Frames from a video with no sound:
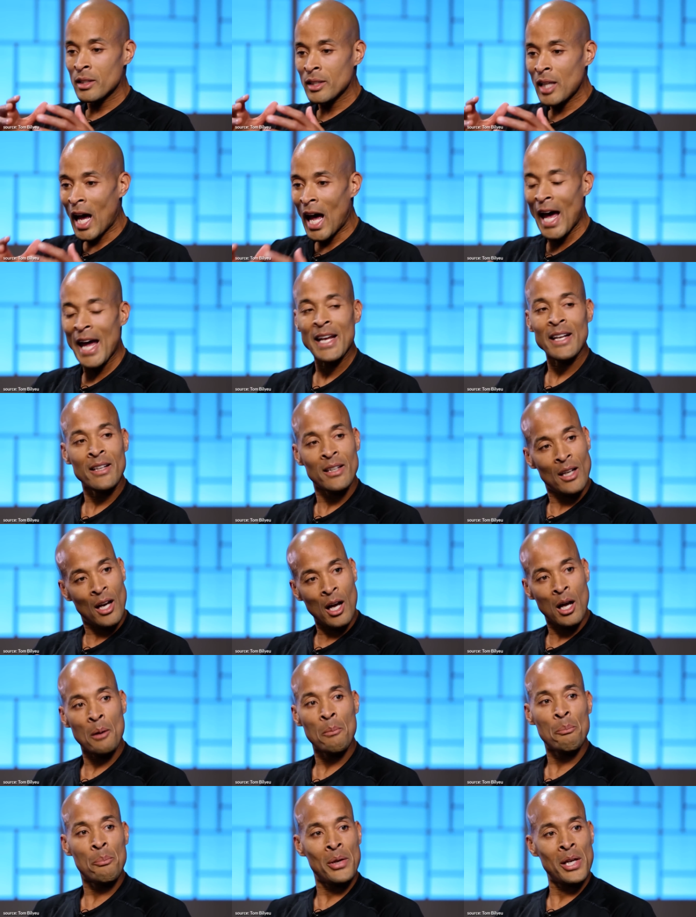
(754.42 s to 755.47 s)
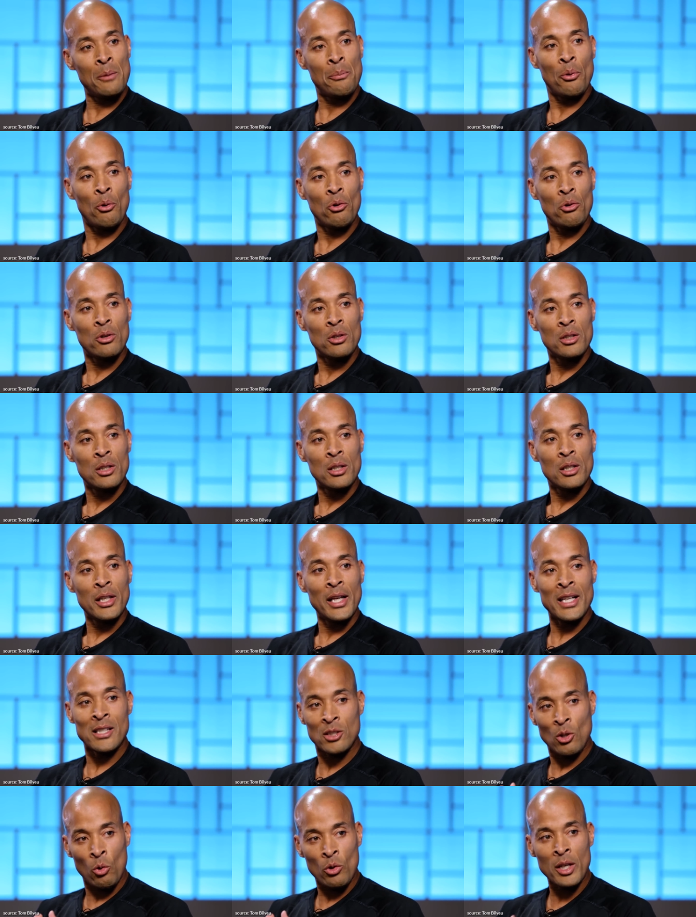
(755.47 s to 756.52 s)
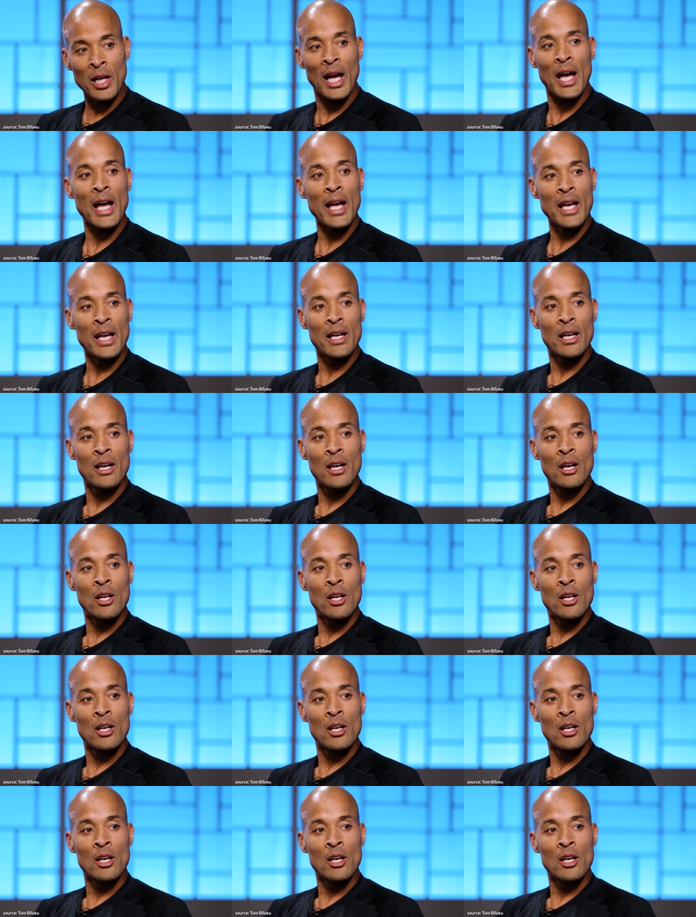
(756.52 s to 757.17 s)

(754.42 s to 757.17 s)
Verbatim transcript: tighten up, people. It's okay.